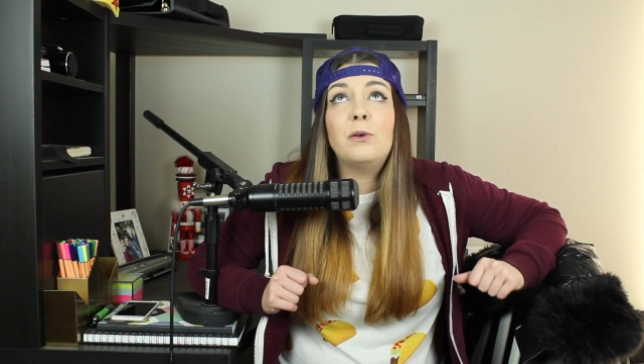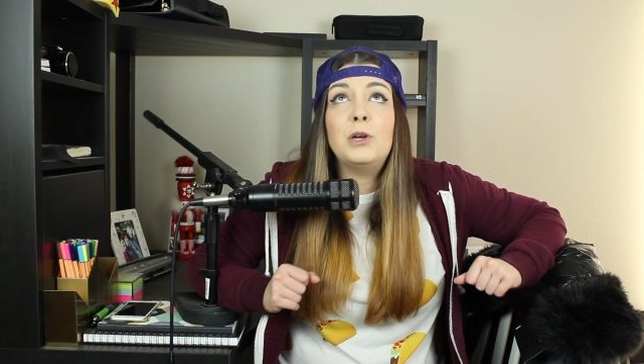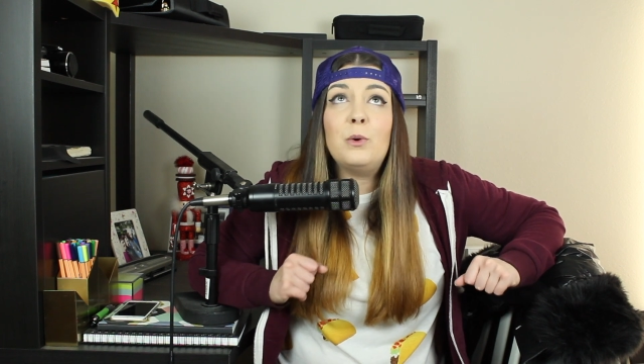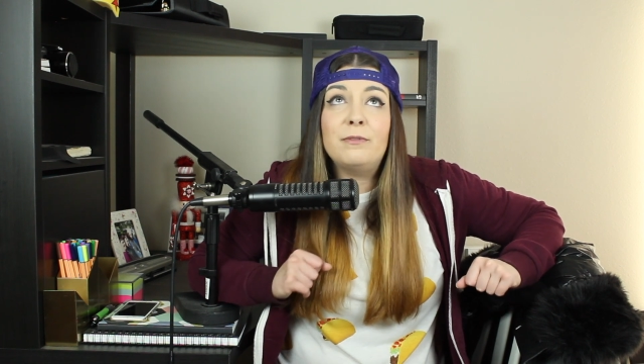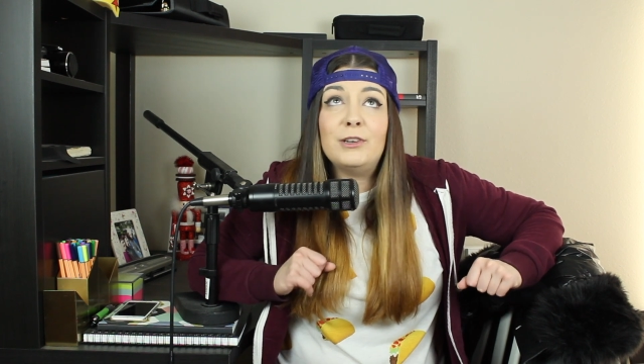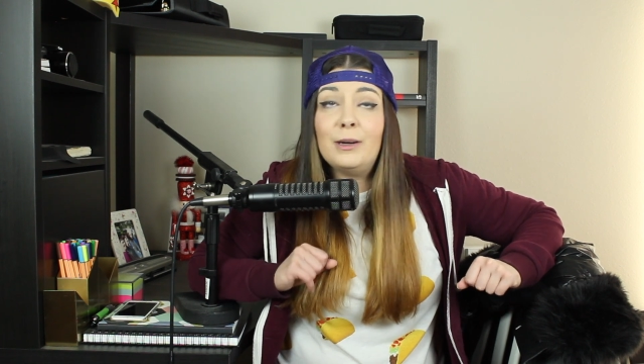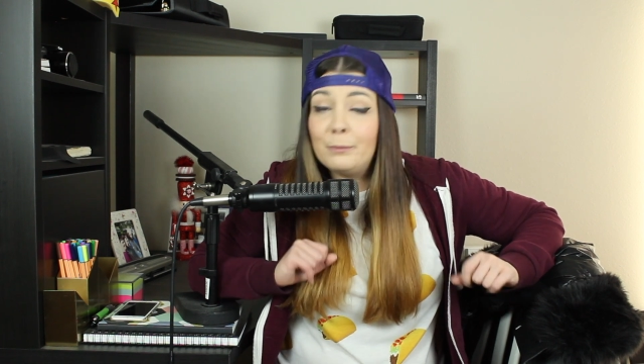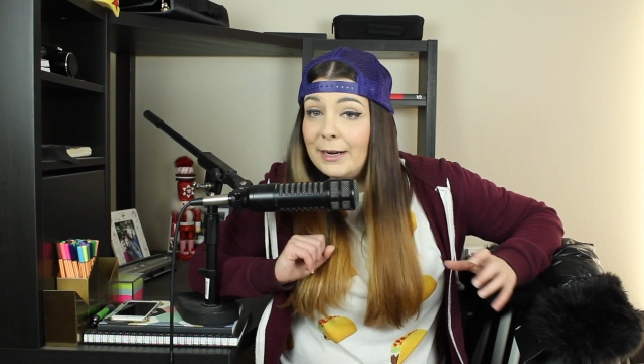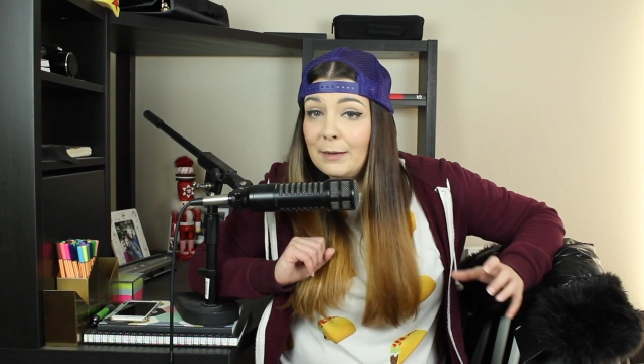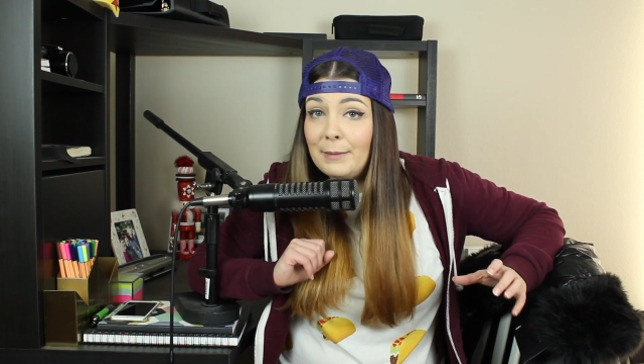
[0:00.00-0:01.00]
I don't know if they're
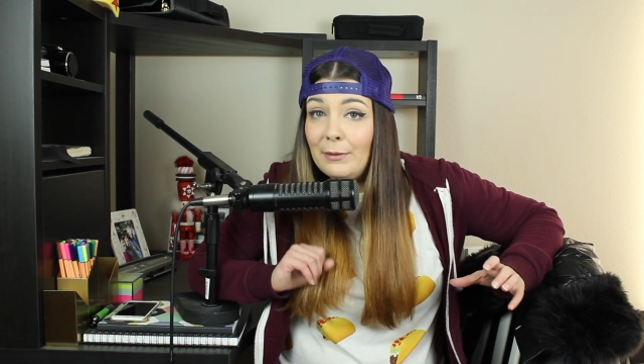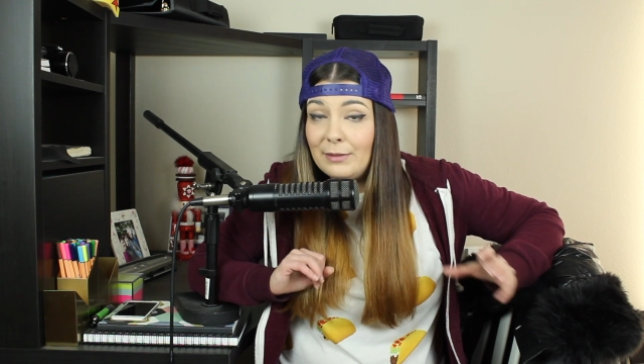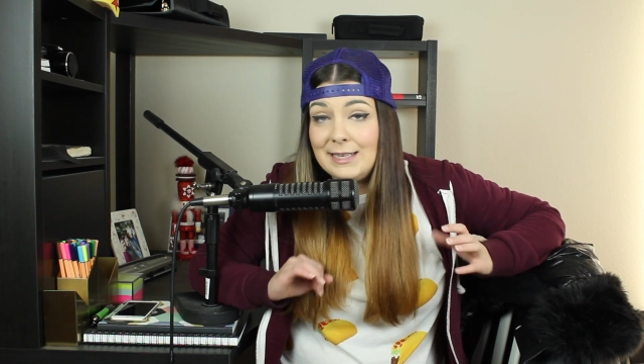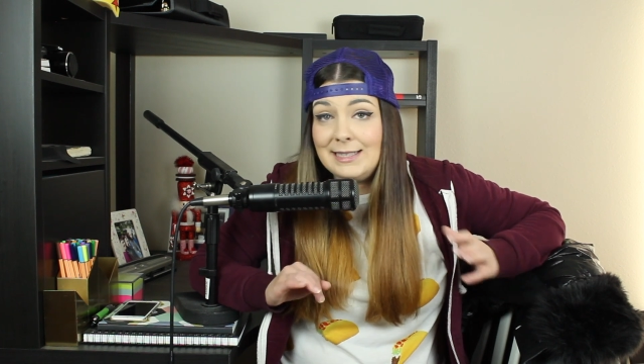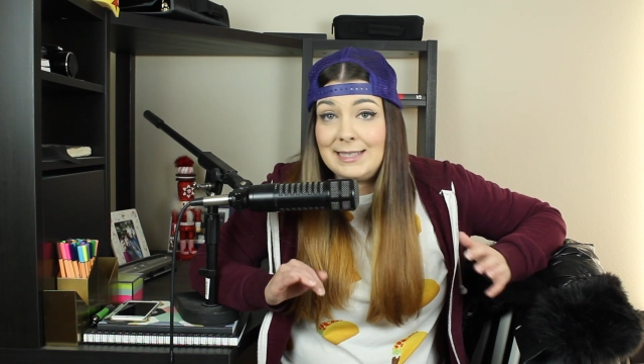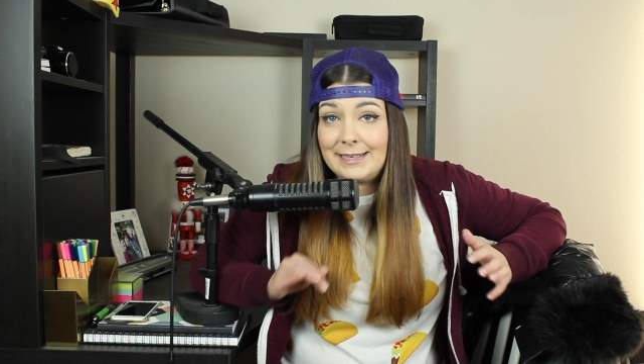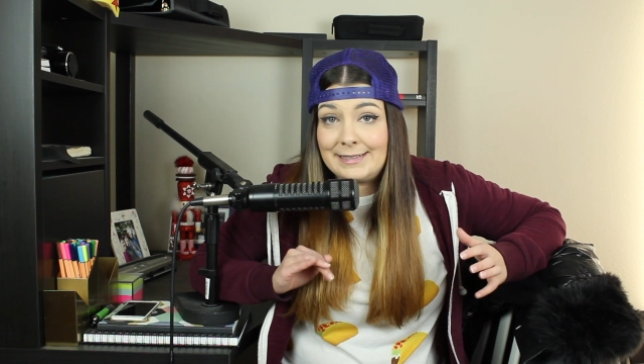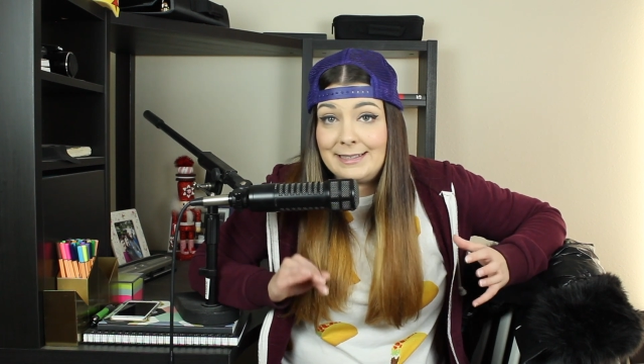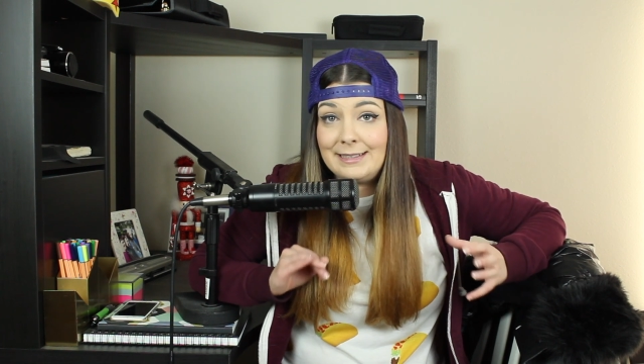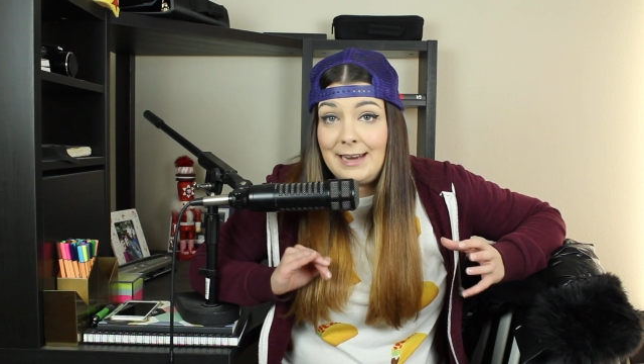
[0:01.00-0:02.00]
going to break them out this
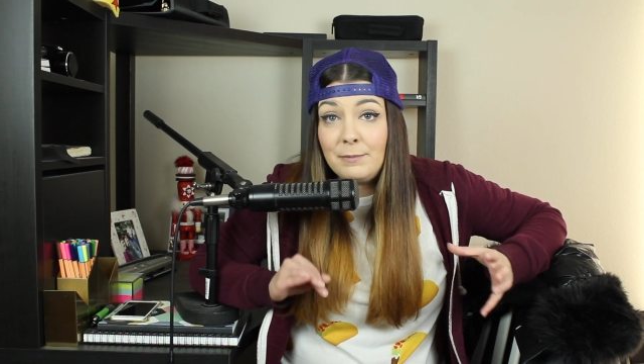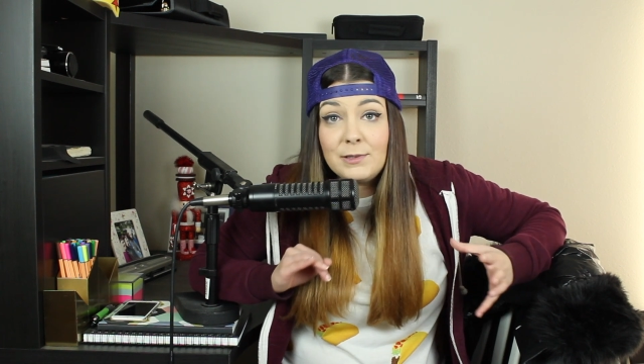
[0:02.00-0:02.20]
next